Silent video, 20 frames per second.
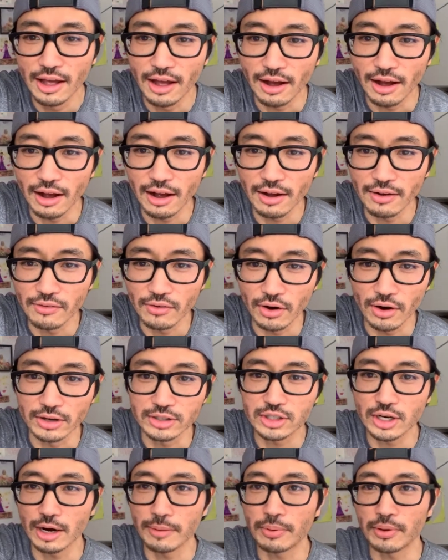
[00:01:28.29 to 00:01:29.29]

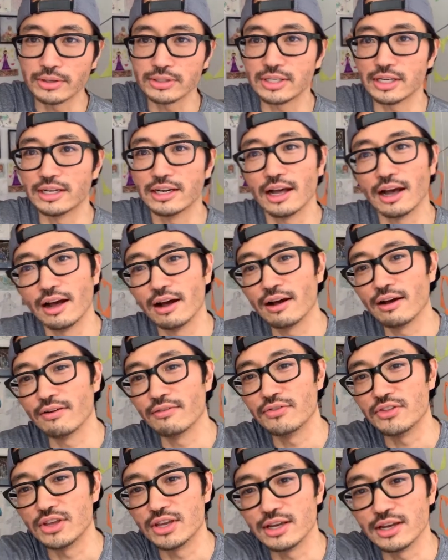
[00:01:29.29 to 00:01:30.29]
chairperson
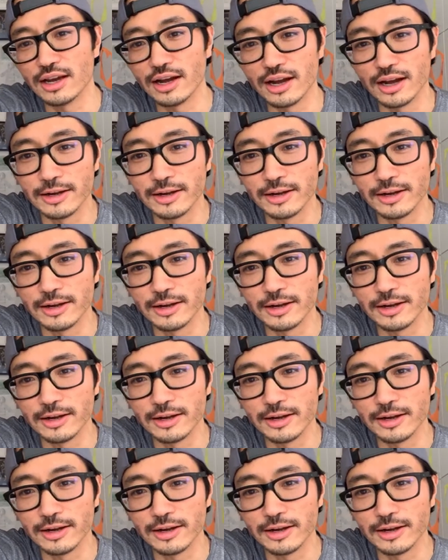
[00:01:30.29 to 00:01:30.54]
of the